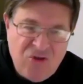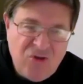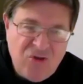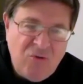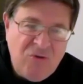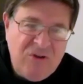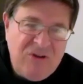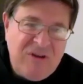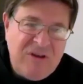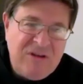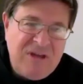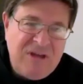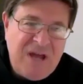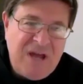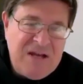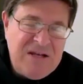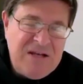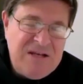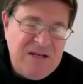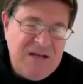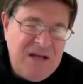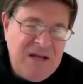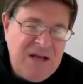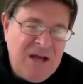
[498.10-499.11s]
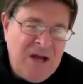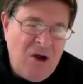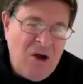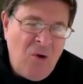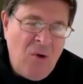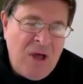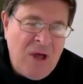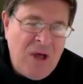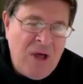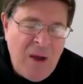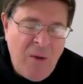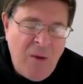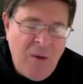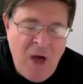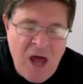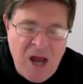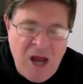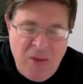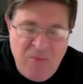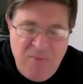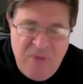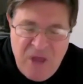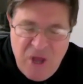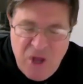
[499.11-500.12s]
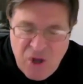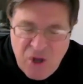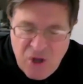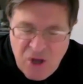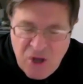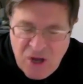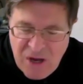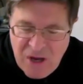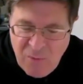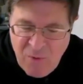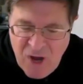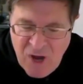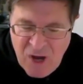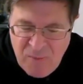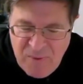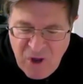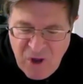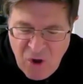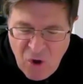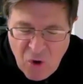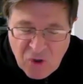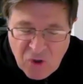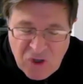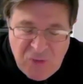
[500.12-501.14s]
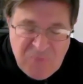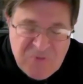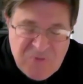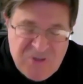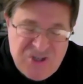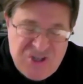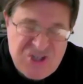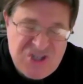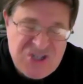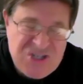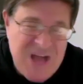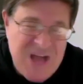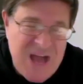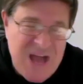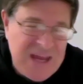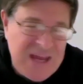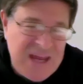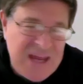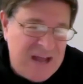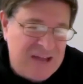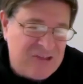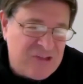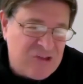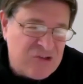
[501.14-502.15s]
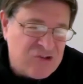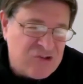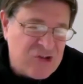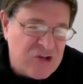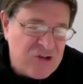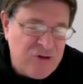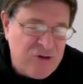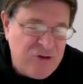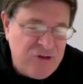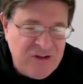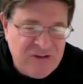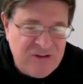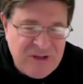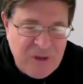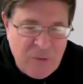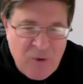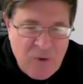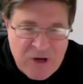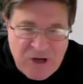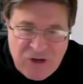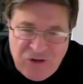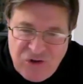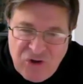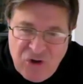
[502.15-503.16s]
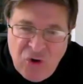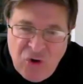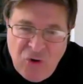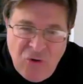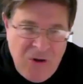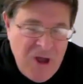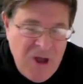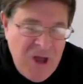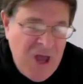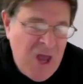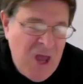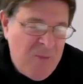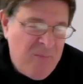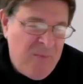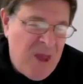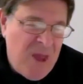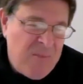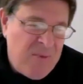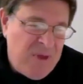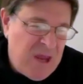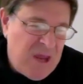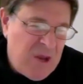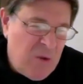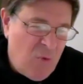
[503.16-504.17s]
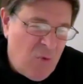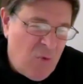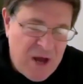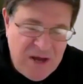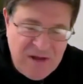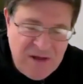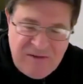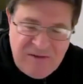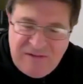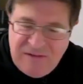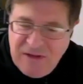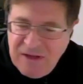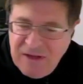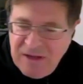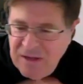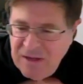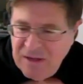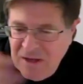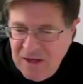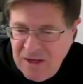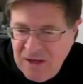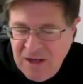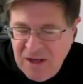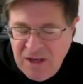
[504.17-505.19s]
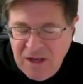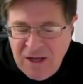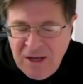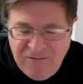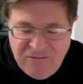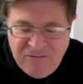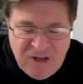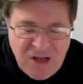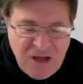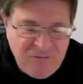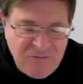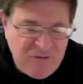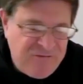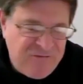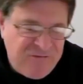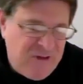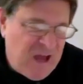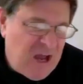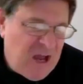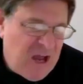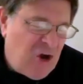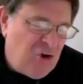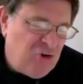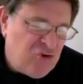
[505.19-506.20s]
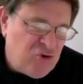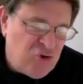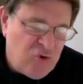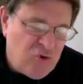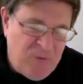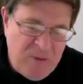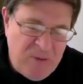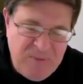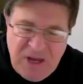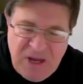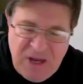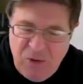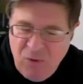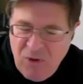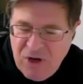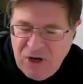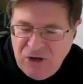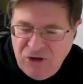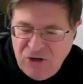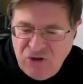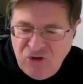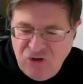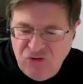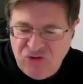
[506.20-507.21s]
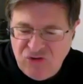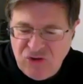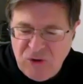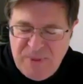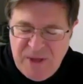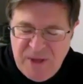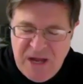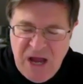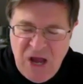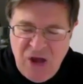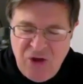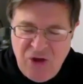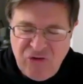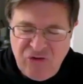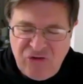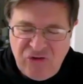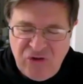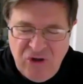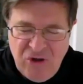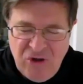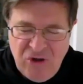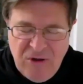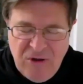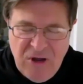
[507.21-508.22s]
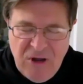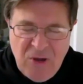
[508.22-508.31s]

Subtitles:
So it's this idea, oh, I want to be good, I want to be holy, but just not yet. There's other things I want to do. Maybe he wanted to have love affairs, or maybe he wanted to do something else.